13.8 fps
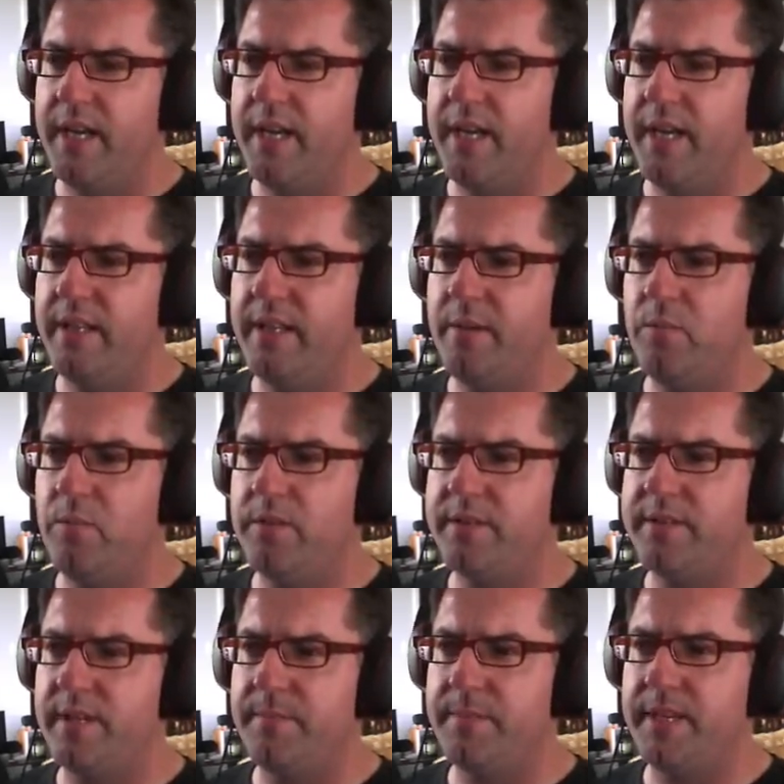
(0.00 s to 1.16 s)
And there was
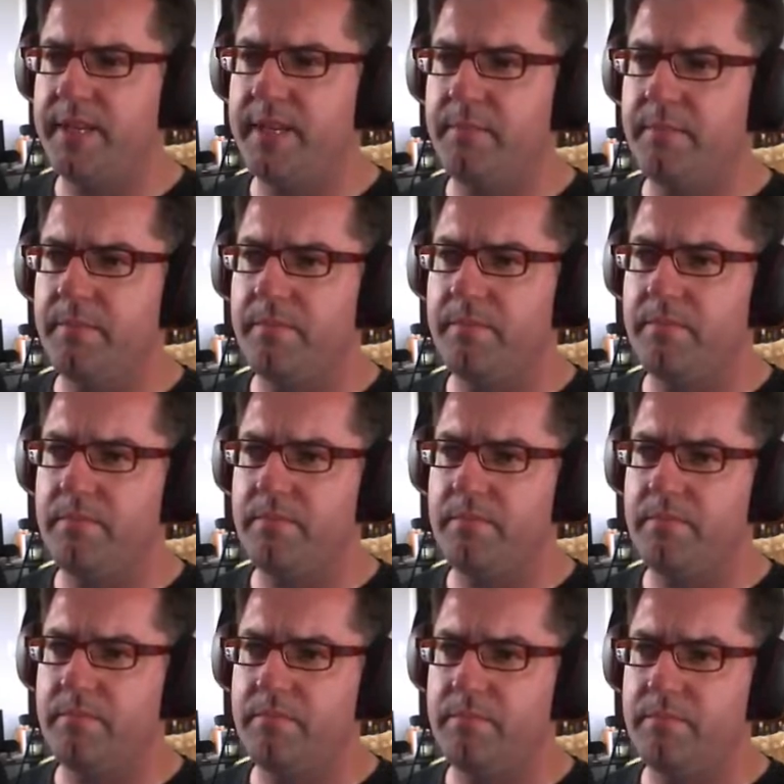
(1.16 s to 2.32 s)
something
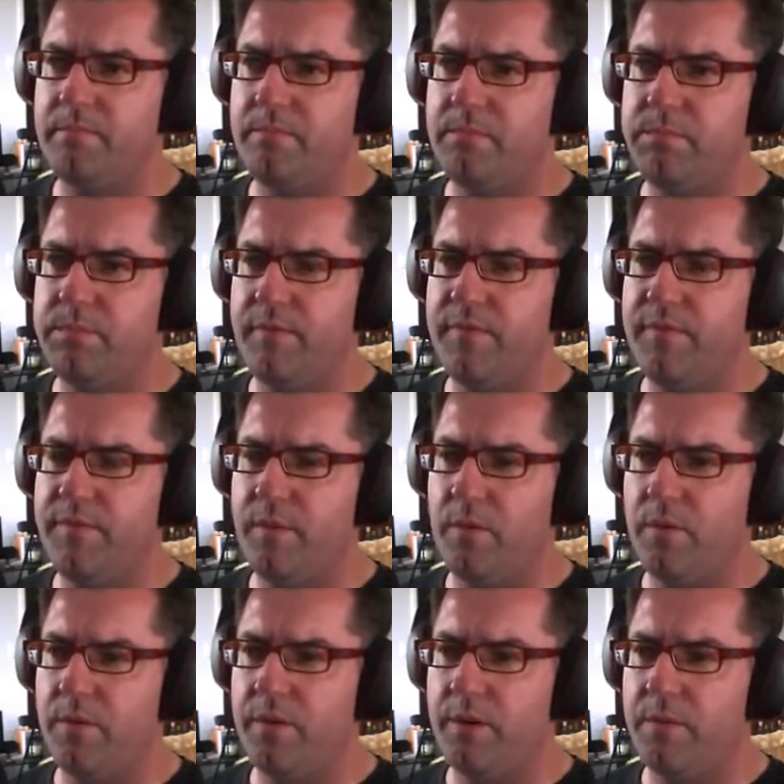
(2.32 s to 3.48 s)

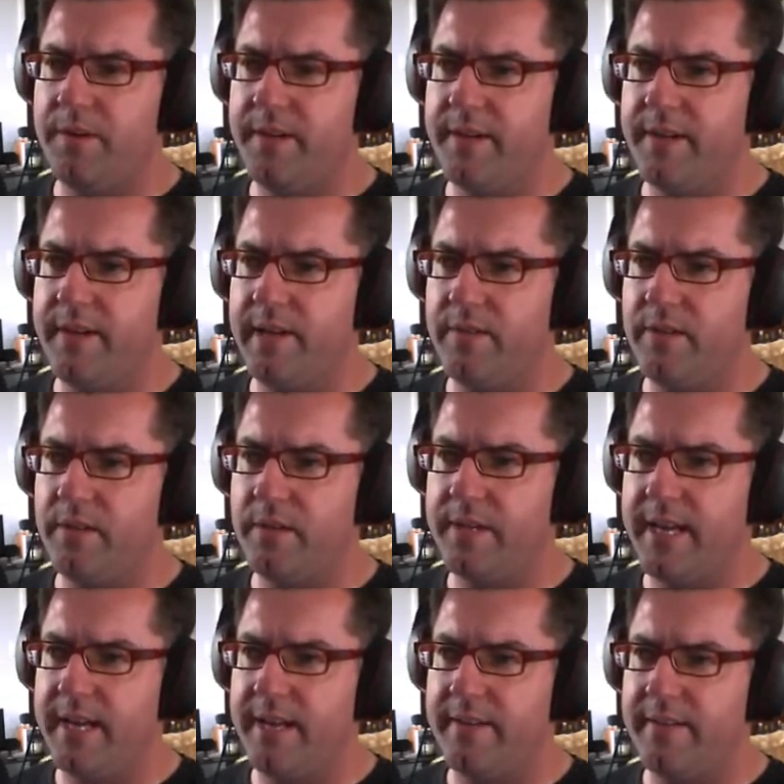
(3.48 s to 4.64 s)
before that I want to go have a look
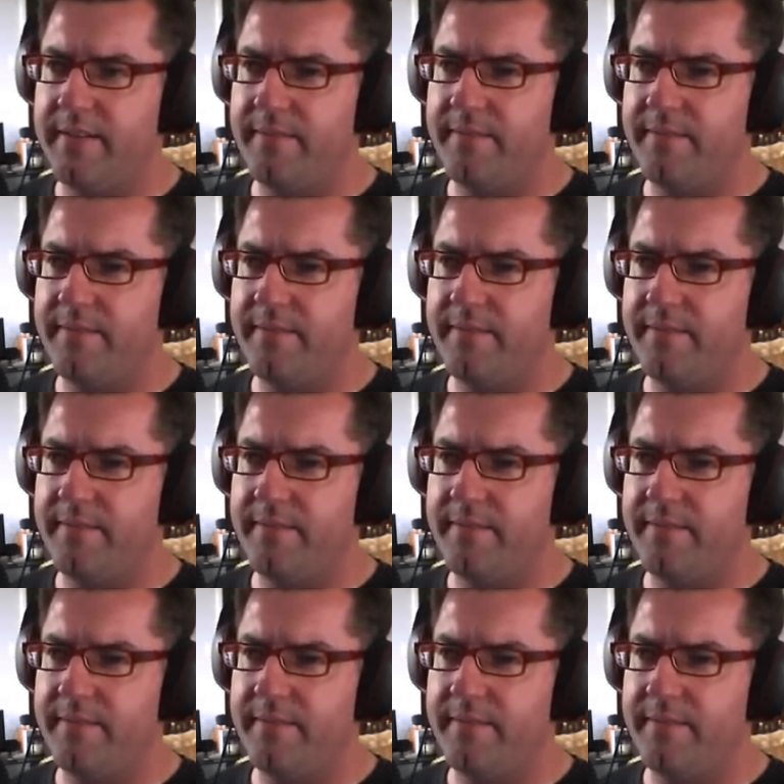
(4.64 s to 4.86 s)
at.